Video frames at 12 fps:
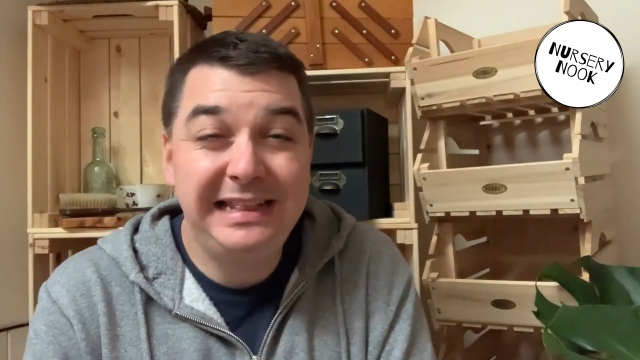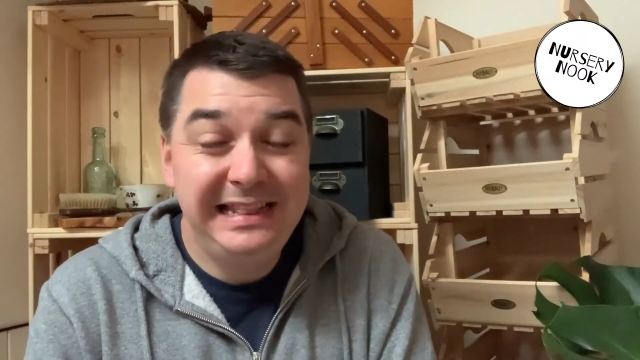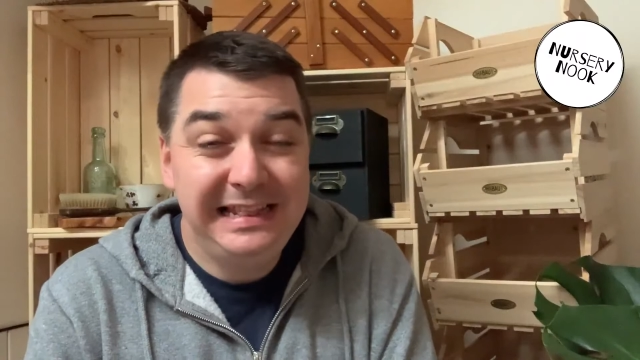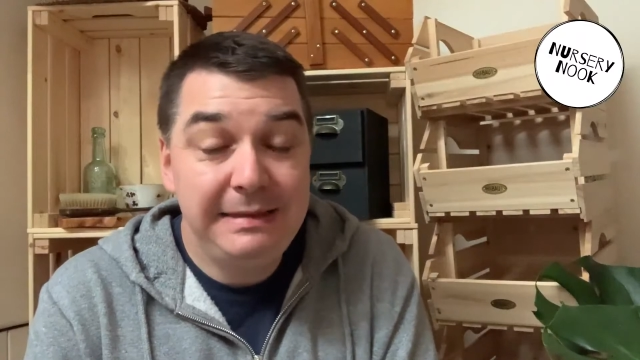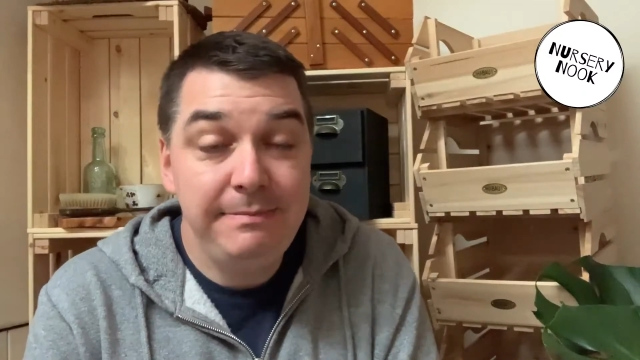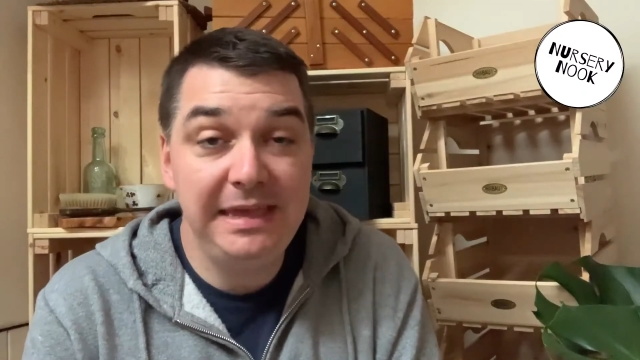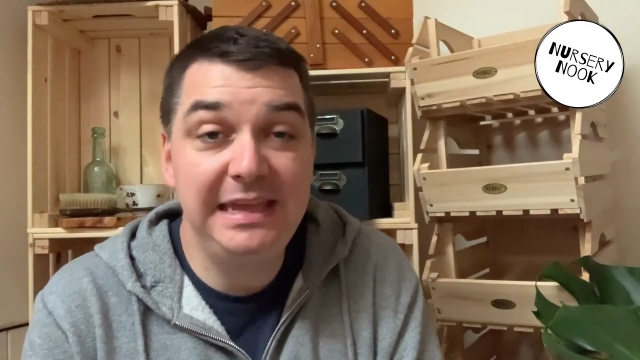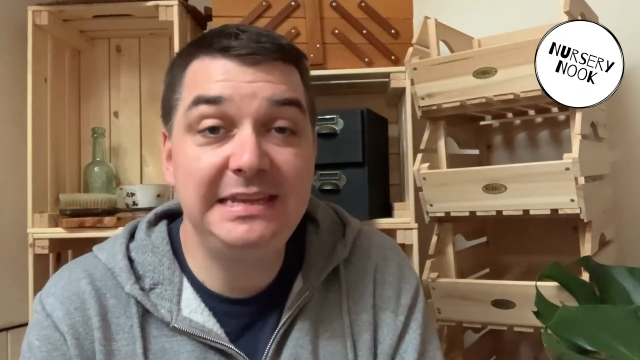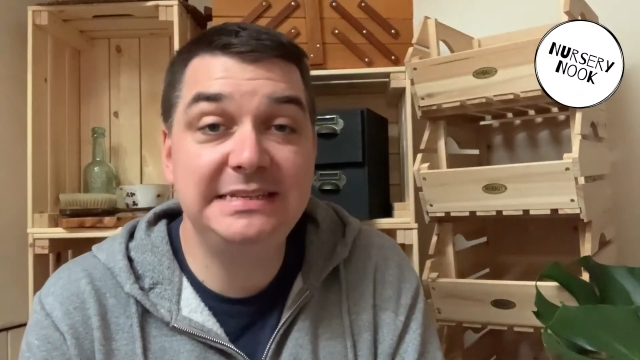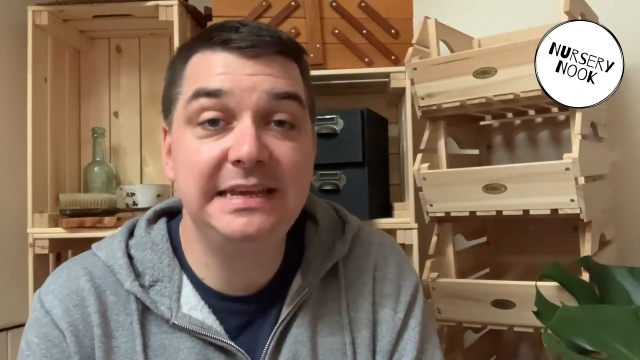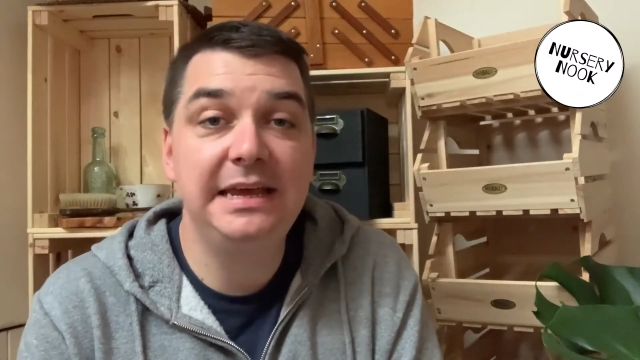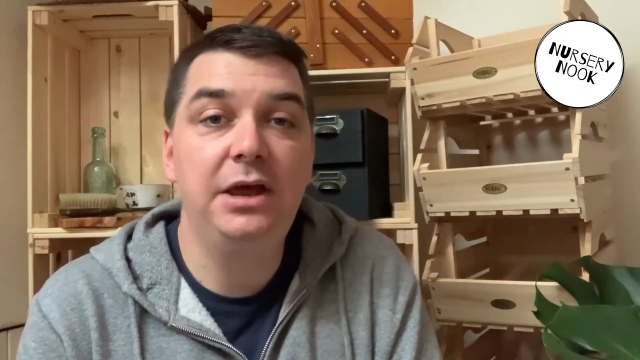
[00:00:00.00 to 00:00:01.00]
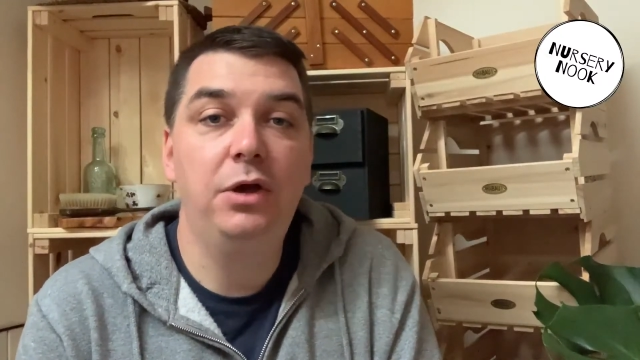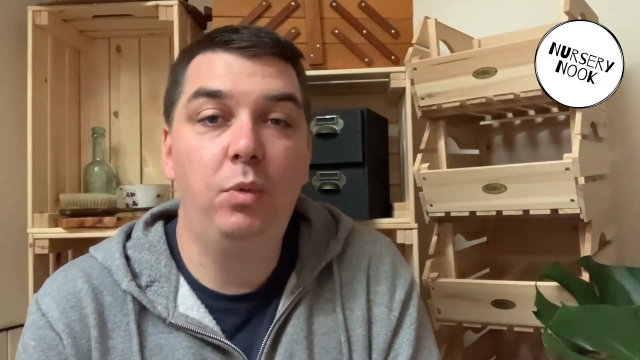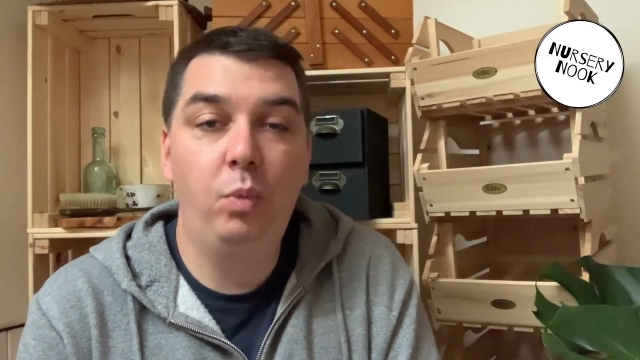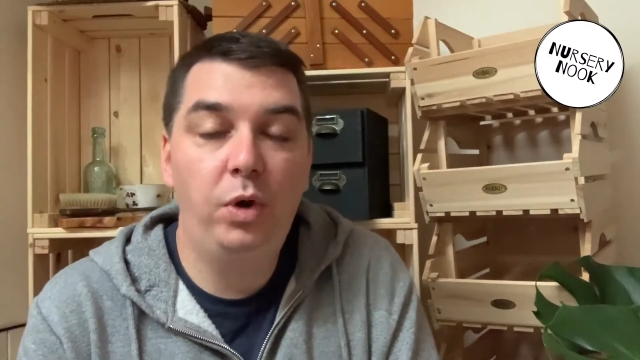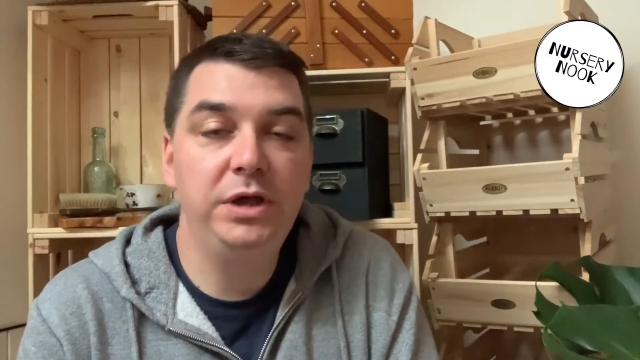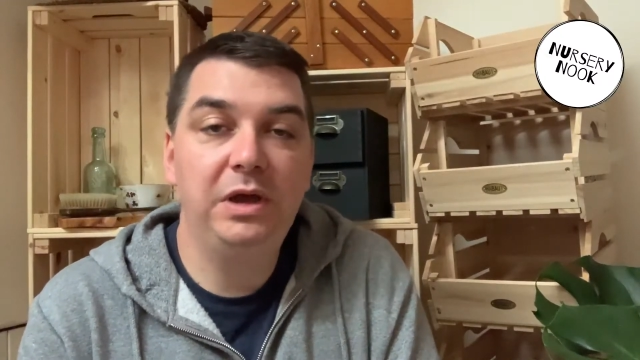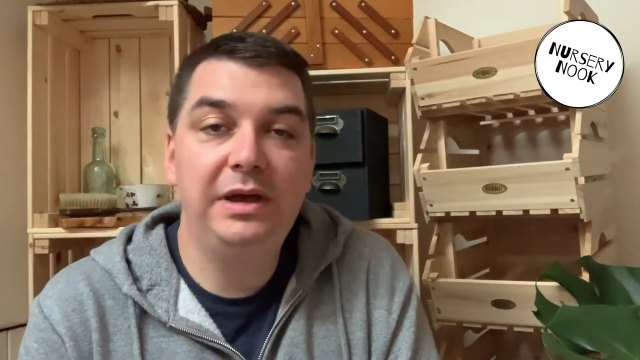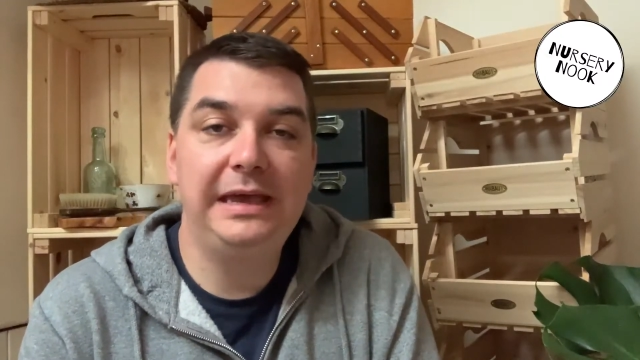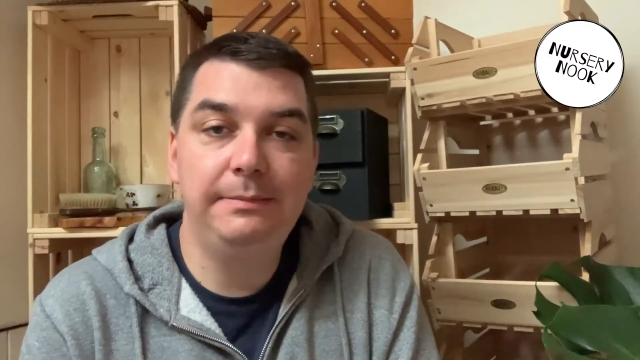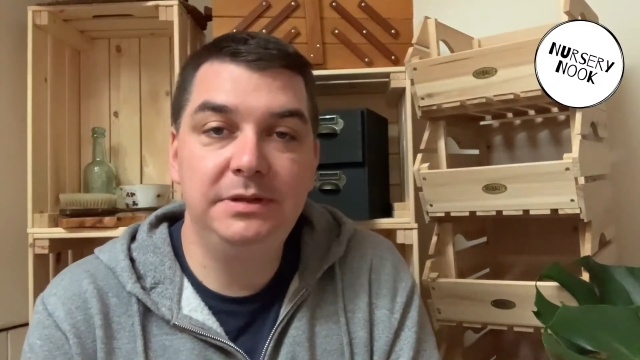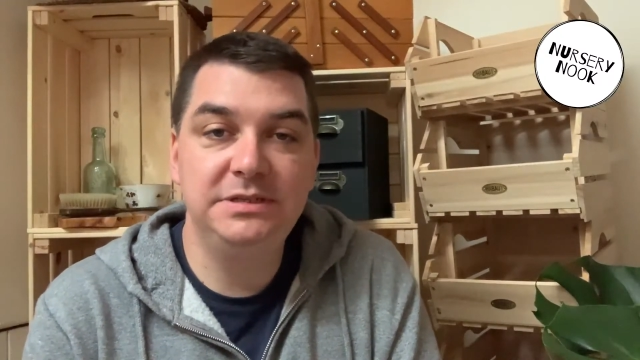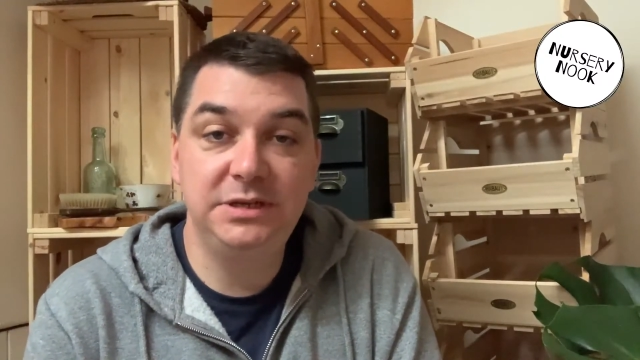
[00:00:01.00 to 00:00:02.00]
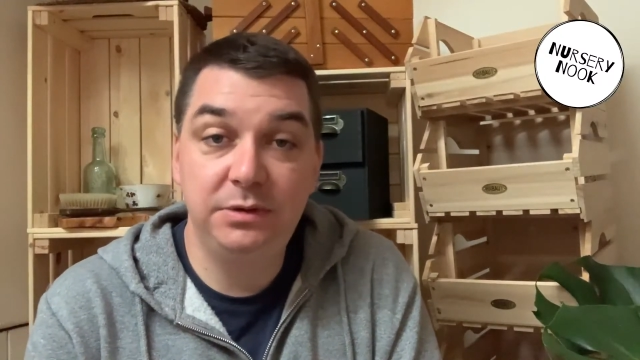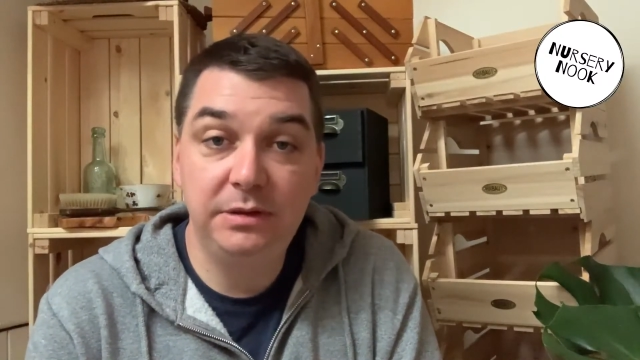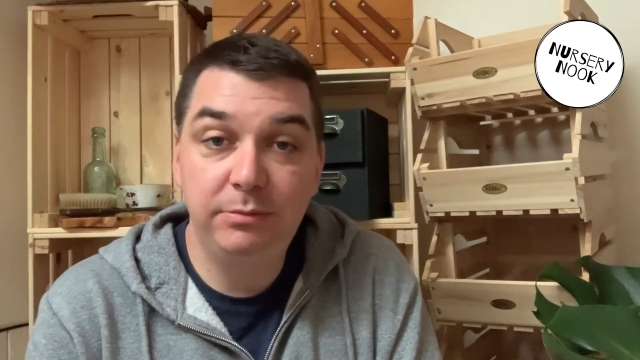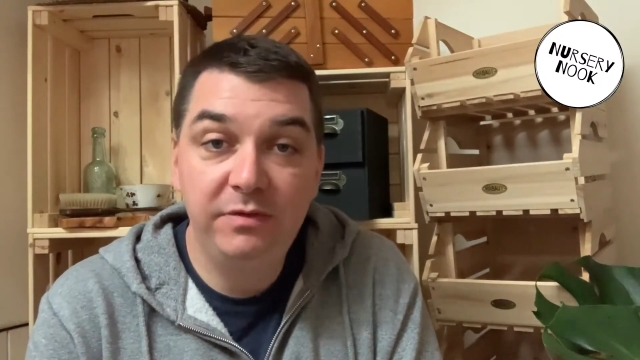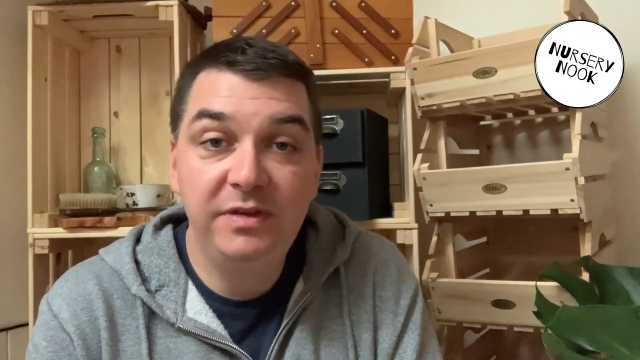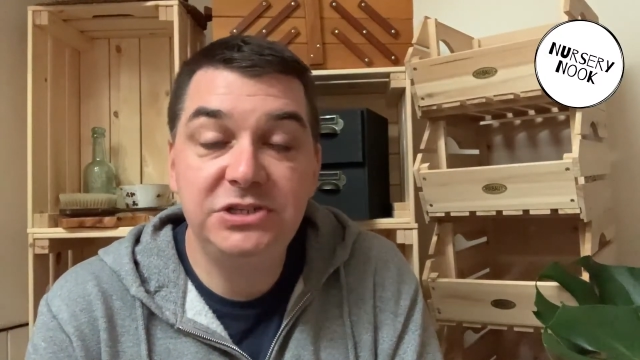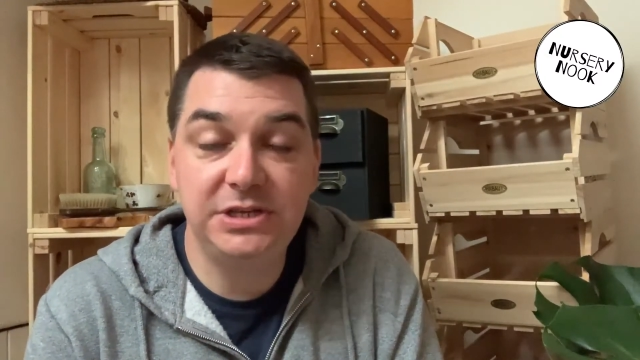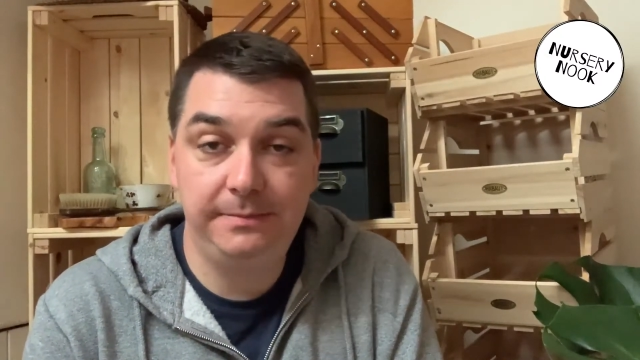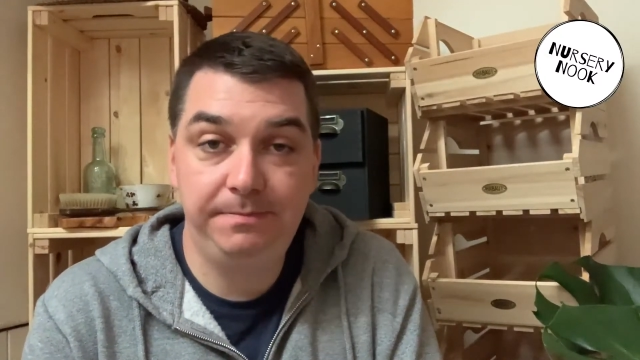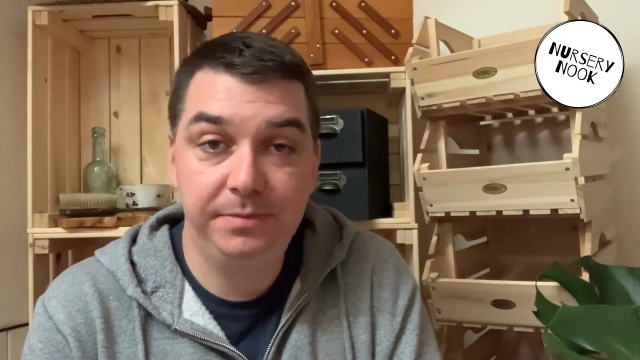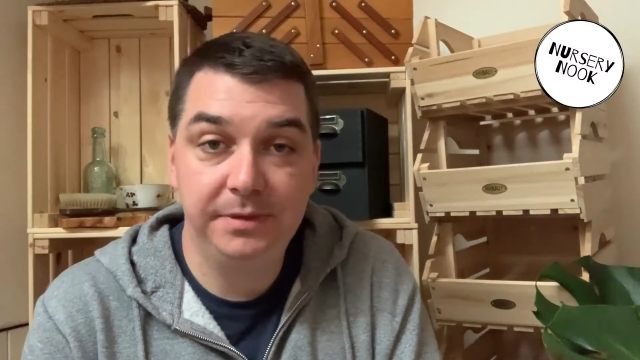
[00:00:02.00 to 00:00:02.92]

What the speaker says: limit what you're able to do in the provision?